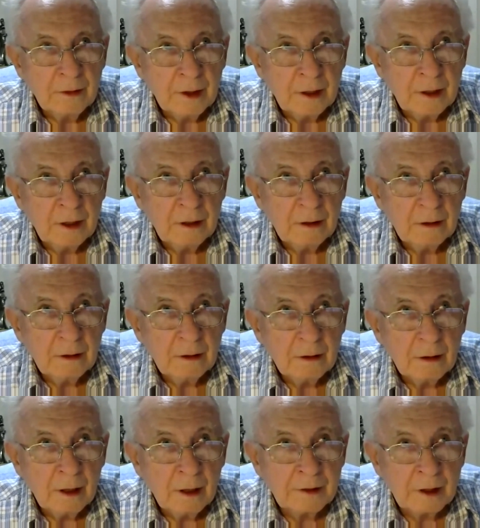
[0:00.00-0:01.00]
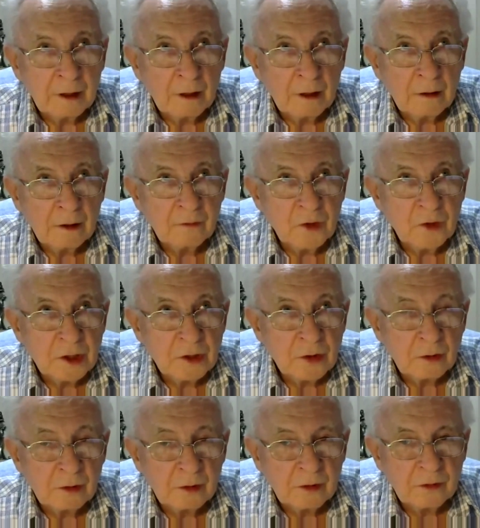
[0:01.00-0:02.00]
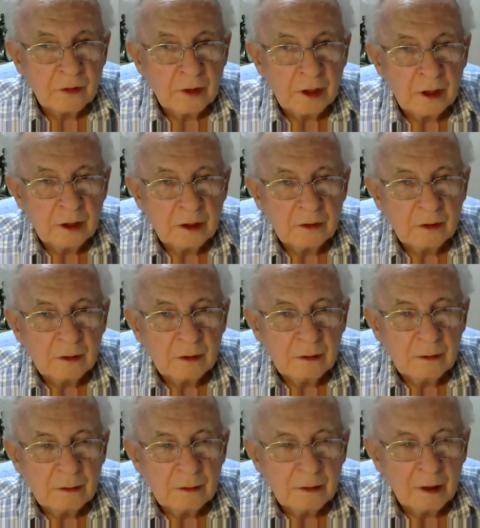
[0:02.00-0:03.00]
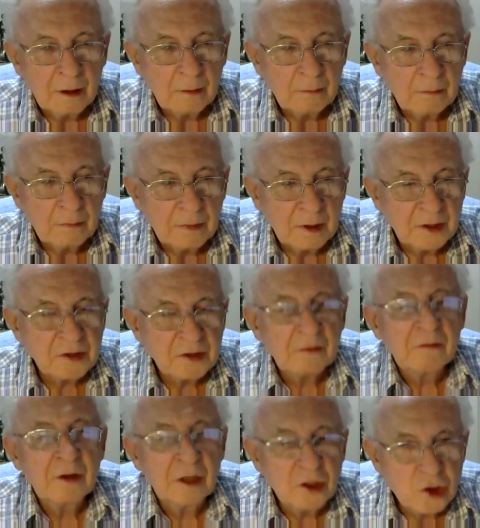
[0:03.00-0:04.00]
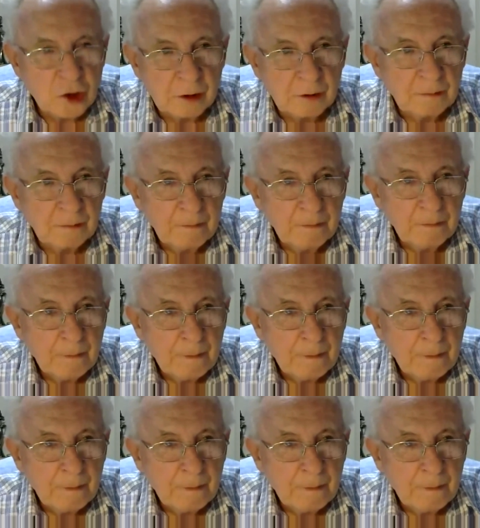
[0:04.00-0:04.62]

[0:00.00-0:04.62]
I think a lot of the issue is the reservation